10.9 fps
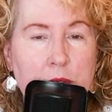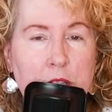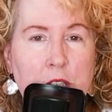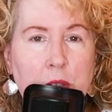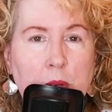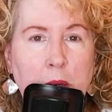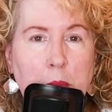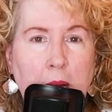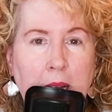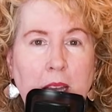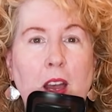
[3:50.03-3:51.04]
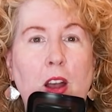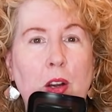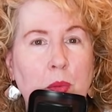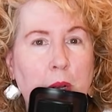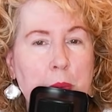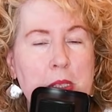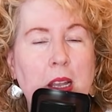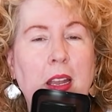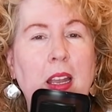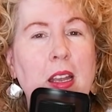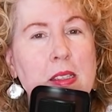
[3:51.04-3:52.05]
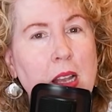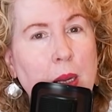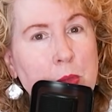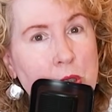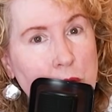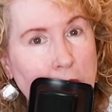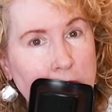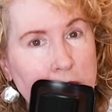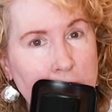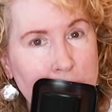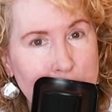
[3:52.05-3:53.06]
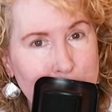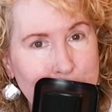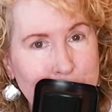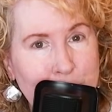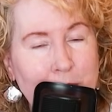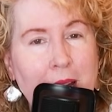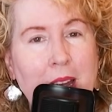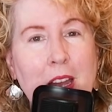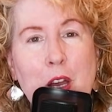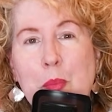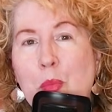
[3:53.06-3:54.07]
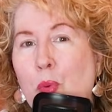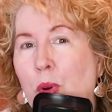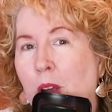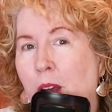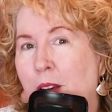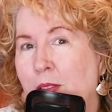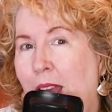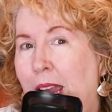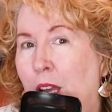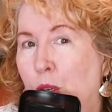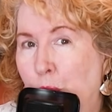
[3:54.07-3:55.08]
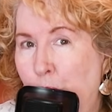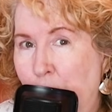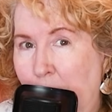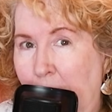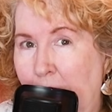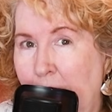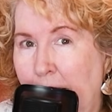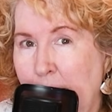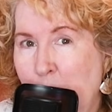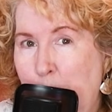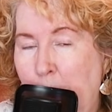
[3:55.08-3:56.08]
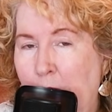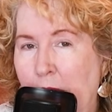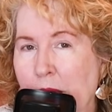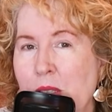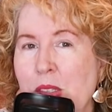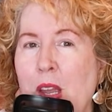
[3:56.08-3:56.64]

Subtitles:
to do on my art website is I'm striving to do more of a Gucci experience